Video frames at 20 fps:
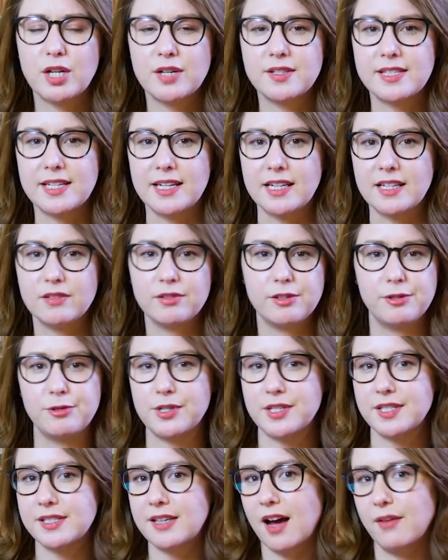Chelsea, you
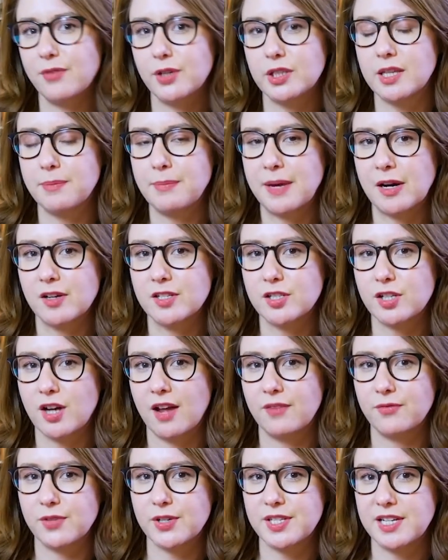just covered the marriage
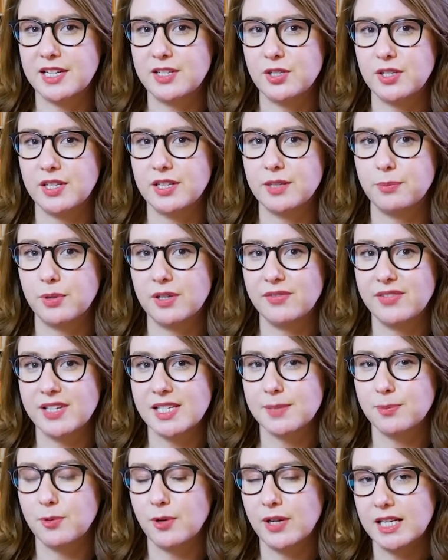conversation in the
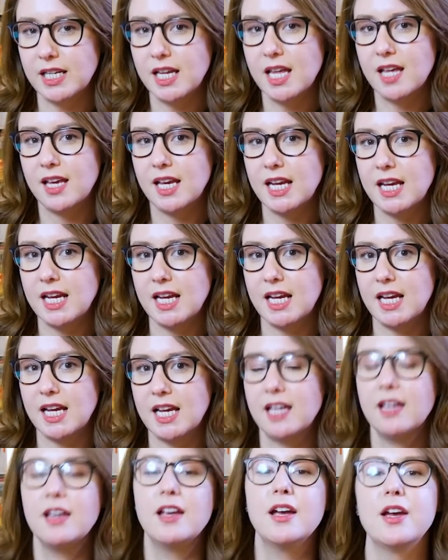previous point.
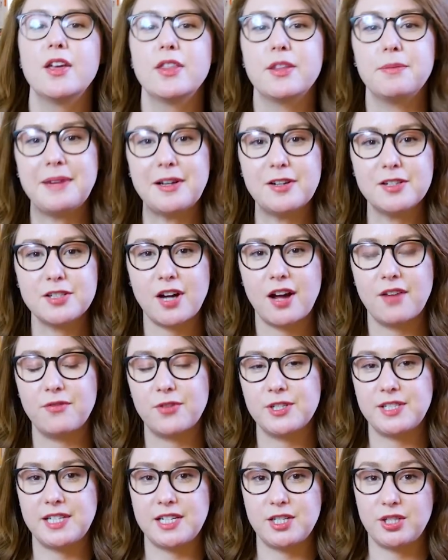The marriage
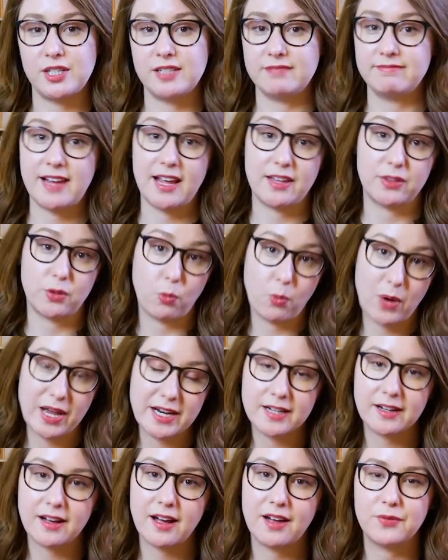conversation and the
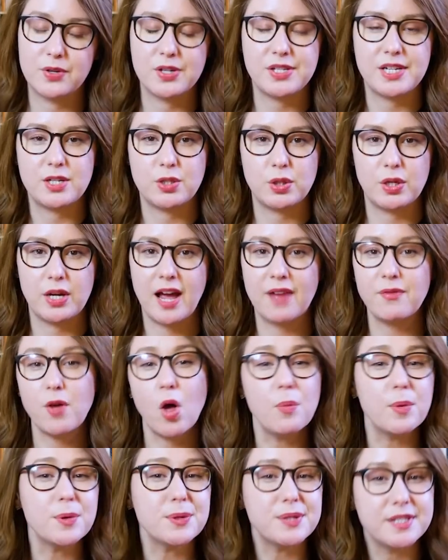wedding conversation have
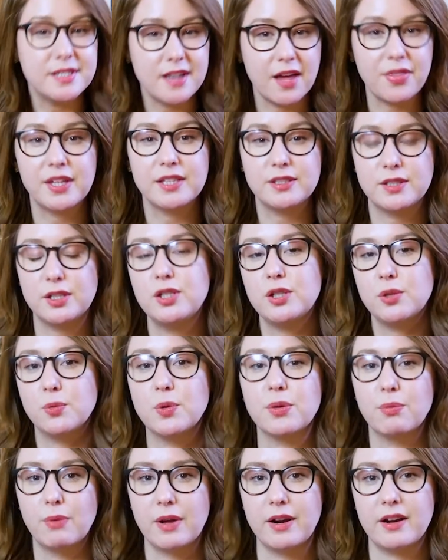almost nothing to do
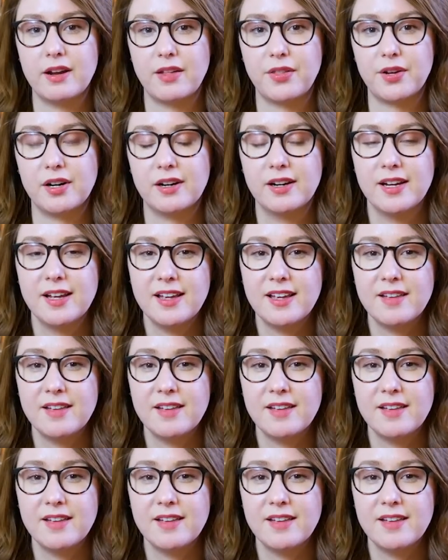with one another.